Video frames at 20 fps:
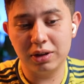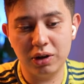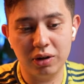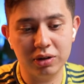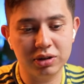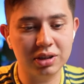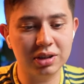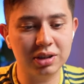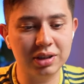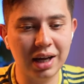you know,
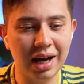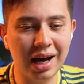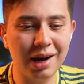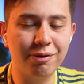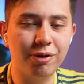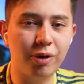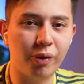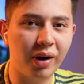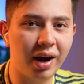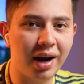just to add
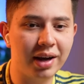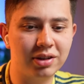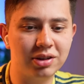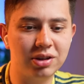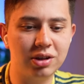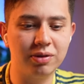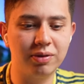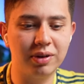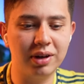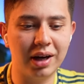
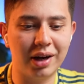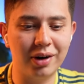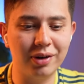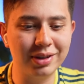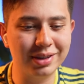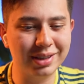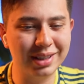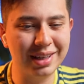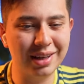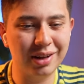variety of it. I don't
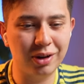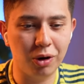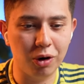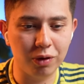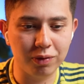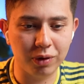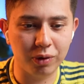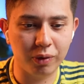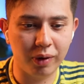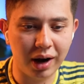see a lot
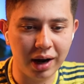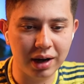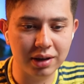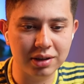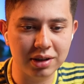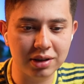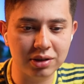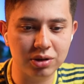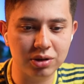of variety